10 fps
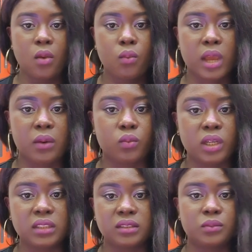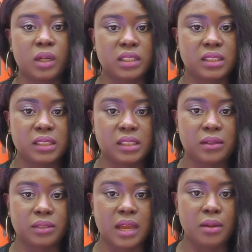You can work the
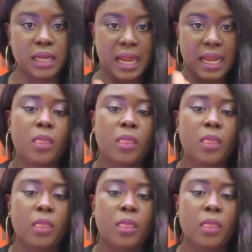details out,